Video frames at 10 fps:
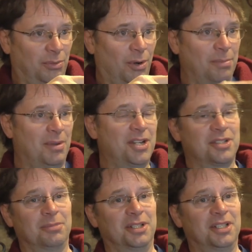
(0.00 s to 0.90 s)
one
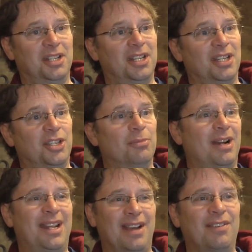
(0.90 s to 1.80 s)
measurement, you
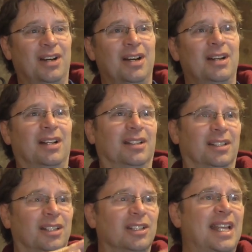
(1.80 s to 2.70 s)
might have a, a
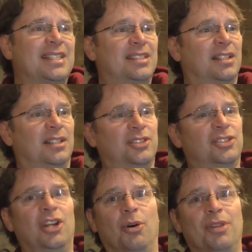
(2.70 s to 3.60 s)
little less
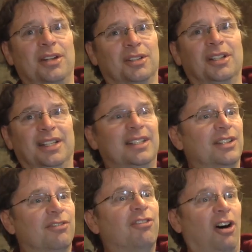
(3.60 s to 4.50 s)
snow than it really
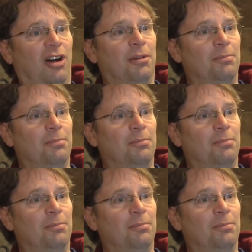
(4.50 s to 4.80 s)
did fall.